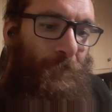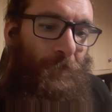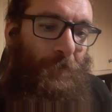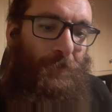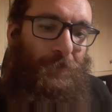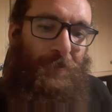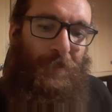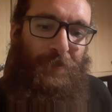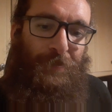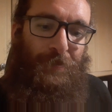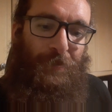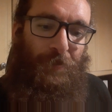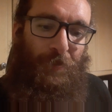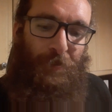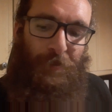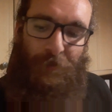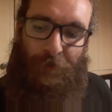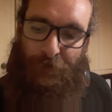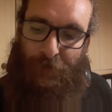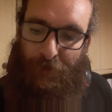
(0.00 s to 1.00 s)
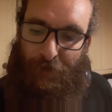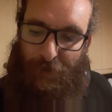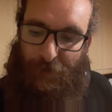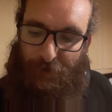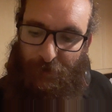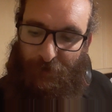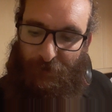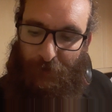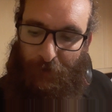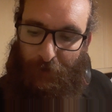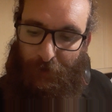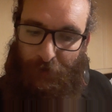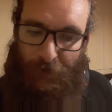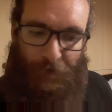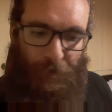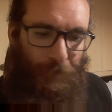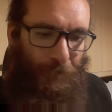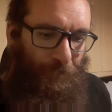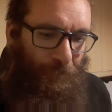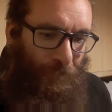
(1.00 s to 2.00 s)
It's actually got a little tiny spot of blood.
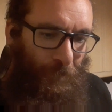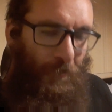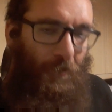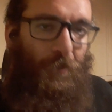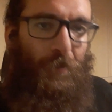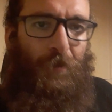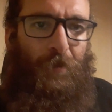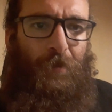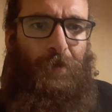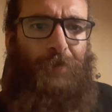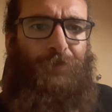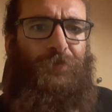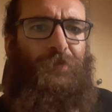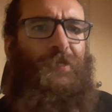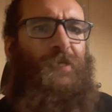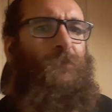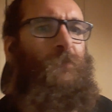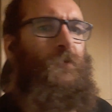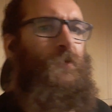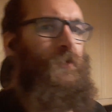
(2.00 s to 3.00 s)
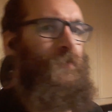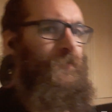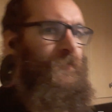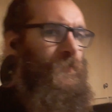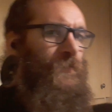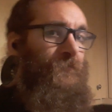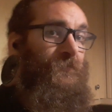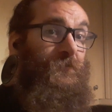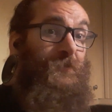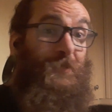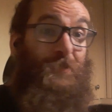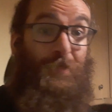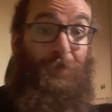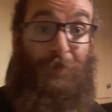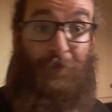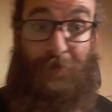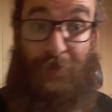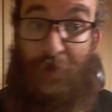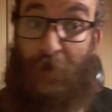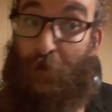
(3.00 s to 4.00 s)
I have to keep an eye on that. Obviously
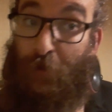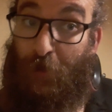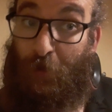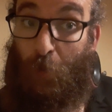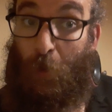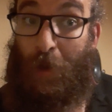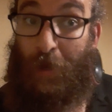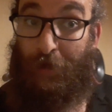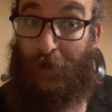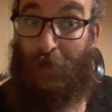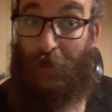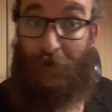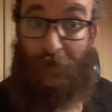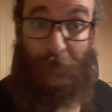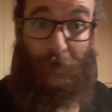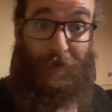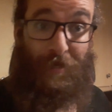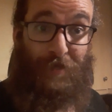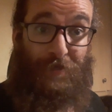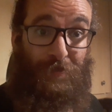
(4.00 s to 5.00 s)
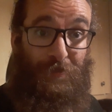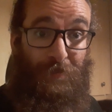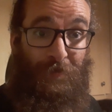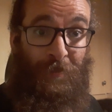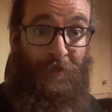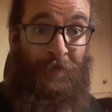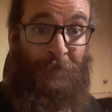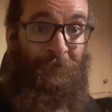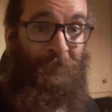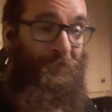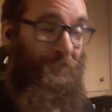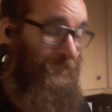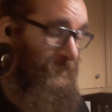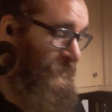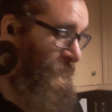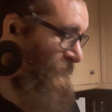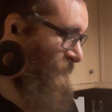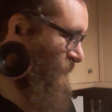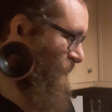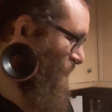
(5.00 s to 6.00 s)
something's not quite going the way it should there.
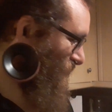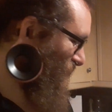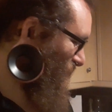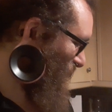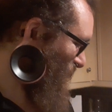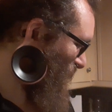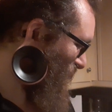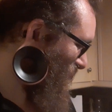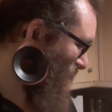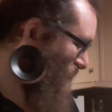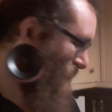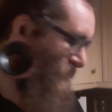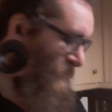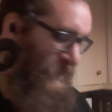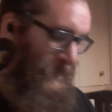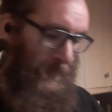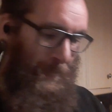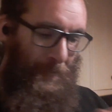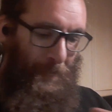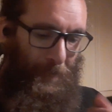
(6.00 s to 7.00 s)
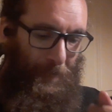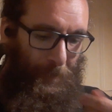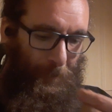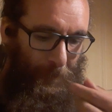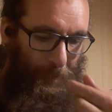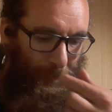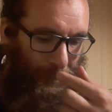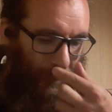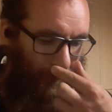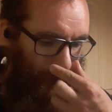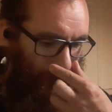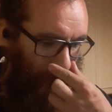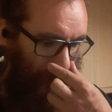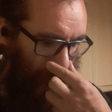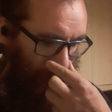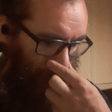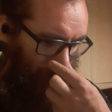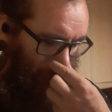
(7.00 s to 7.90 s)
And I will, lovely.